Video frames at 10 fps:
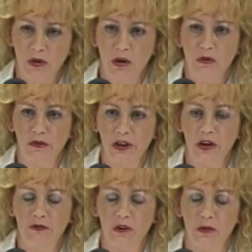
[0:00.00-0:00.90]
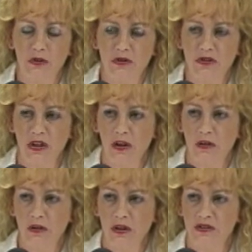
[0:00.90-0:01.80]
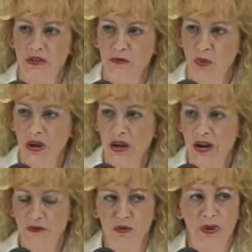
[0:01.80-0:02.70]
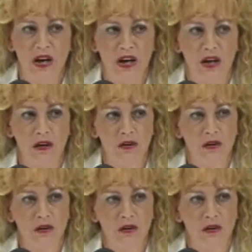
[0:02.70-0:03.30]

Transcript: local dairy farmers see it, is if we have to pay